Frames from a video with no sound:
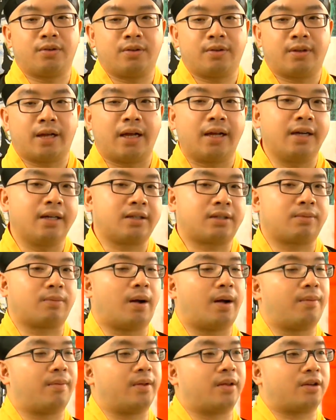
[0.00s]
That is
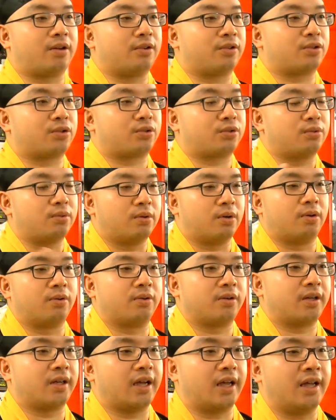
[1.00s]
why when you go to
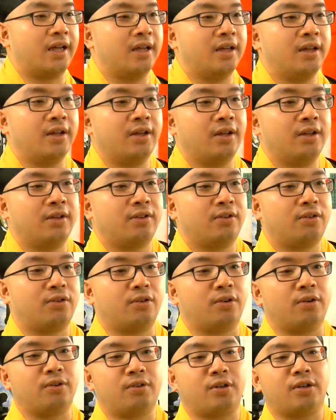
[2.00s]
school, okay, you
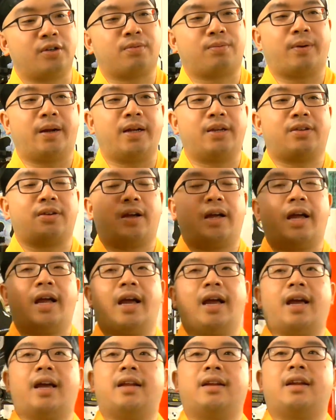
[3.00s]
don't just raise your
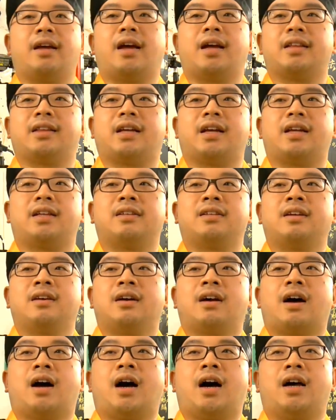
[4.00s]
hand and then,
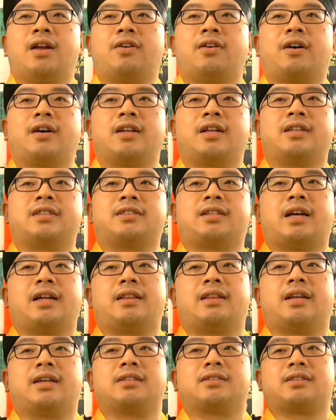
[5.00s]
I don't
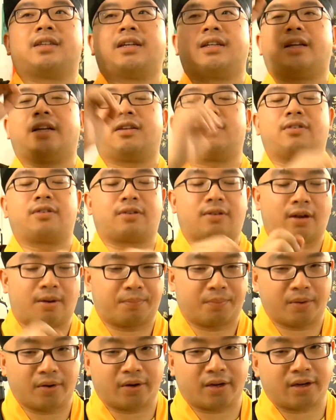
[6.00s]
understand this, and then you
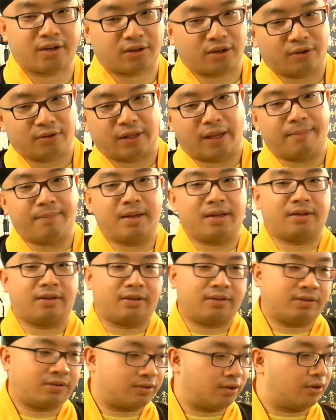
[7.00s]
copy. Okay, so that means
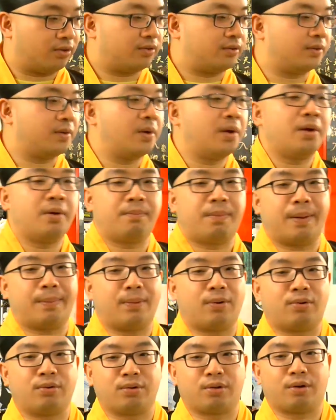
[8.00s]
those
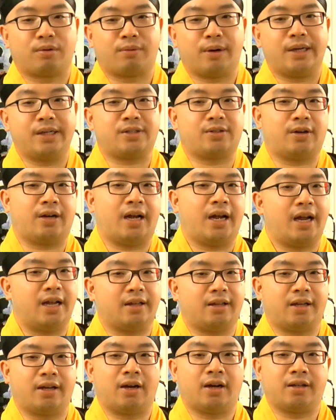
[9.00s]
people who don't raise their
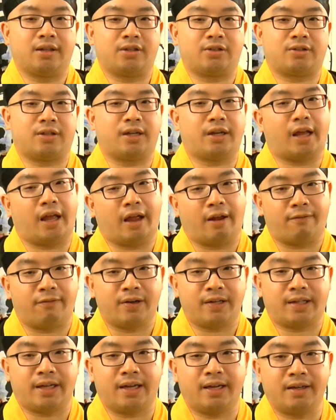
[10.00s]
hand, they understand
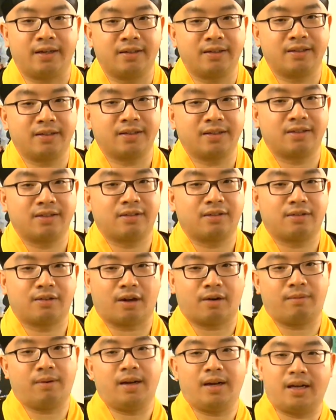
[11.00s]
everything?
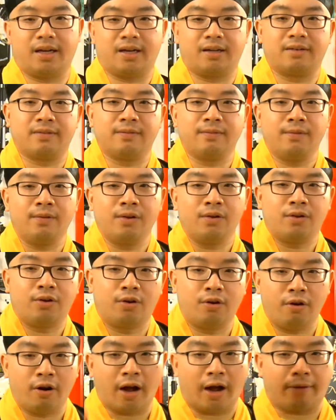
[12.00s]
Not really.
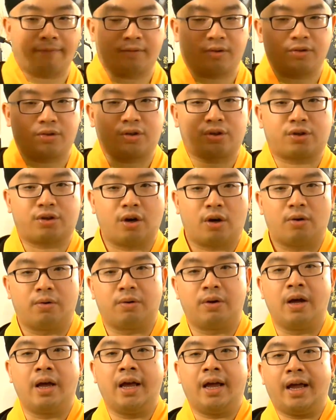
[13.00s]
You have to
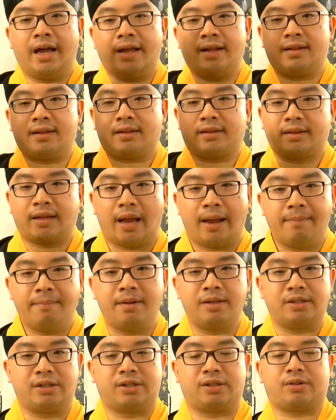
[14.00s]
show and
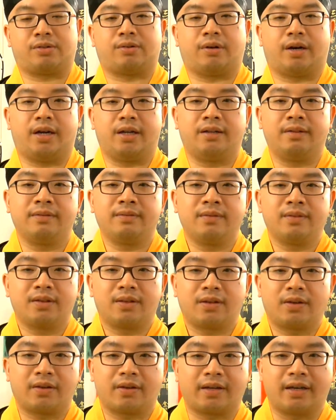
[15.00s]
demonstrate.
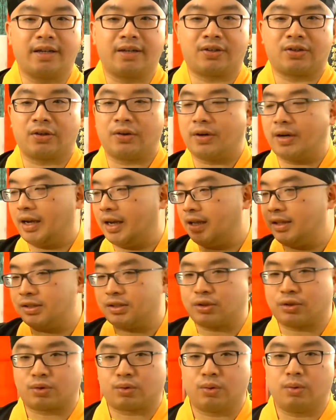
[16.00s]
Okay, so in
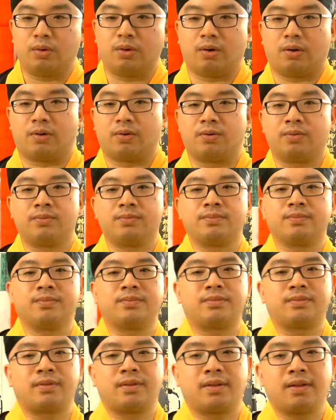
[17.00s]
school,
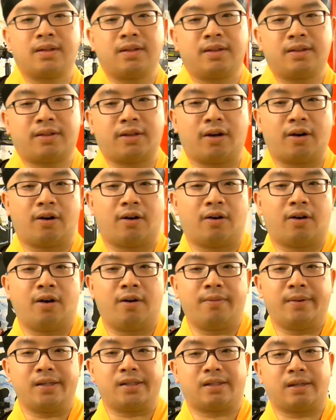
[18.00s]
there are
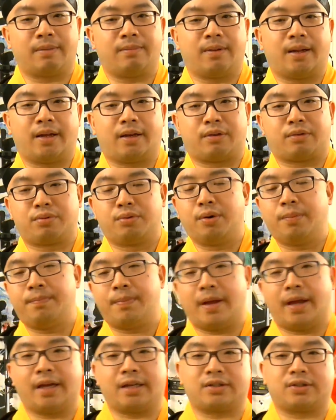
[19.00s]
always some like group
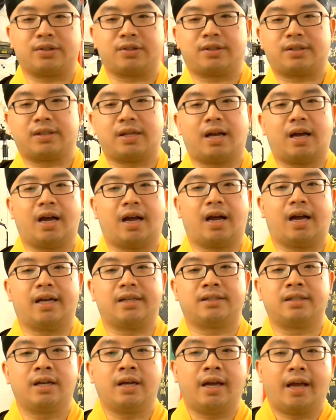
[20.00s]

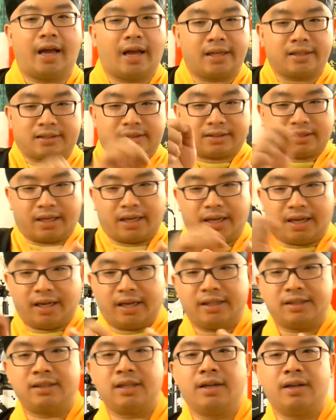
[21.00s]
exercise,
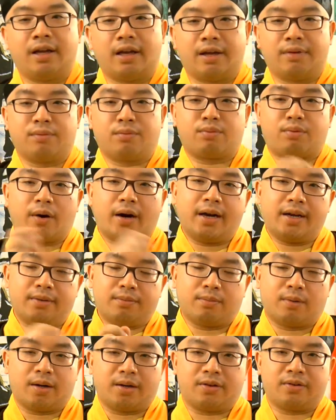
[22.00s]
essays, and
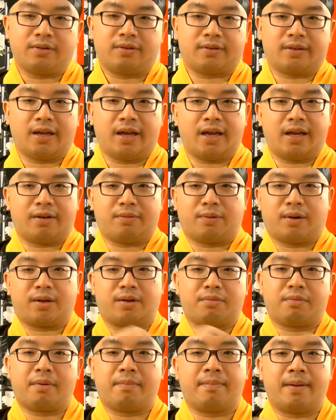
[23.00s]
write what you think, what
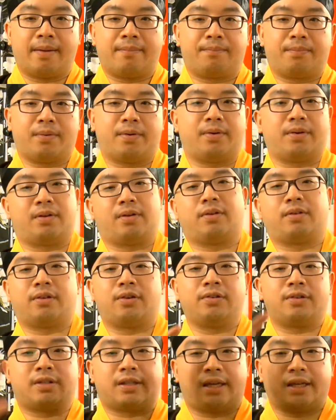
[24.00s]
you remember,
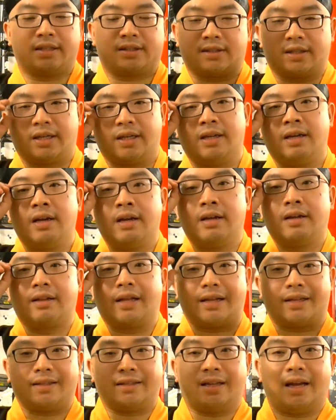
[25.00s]
those things. They
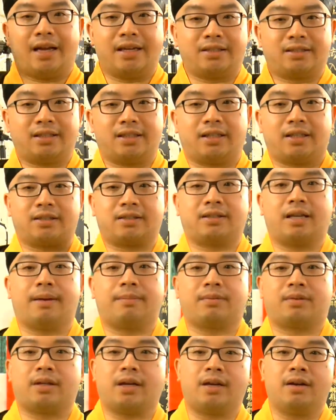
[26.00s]
like tests and
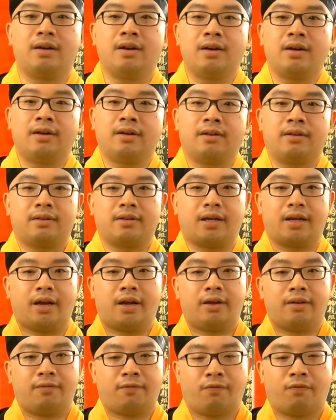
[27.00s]
exams.
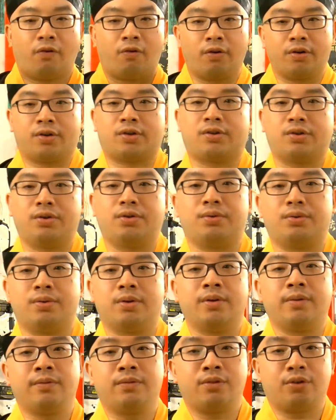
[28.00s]
They force you
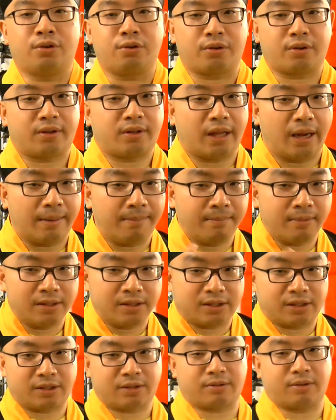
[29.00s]
to
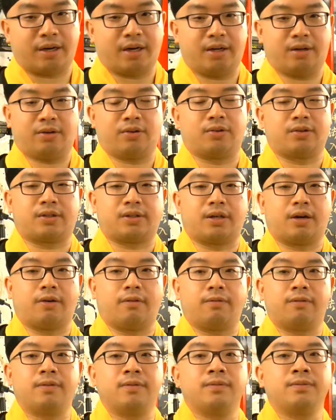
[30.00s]
demonstrate
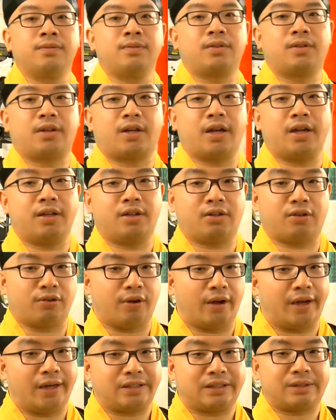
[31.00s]
yourself, okay,
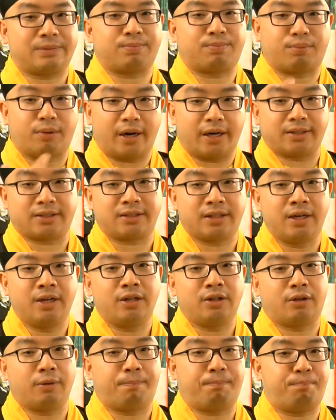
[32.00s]
to express,
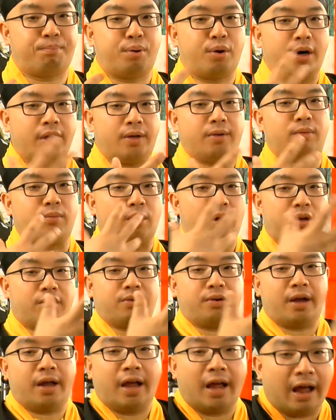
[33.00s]
to put what
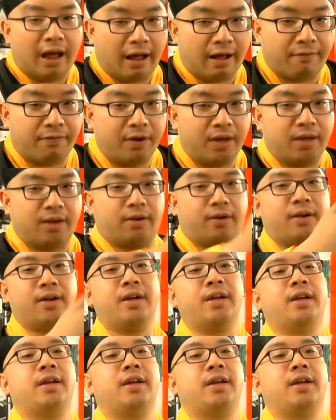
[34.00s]
you have here.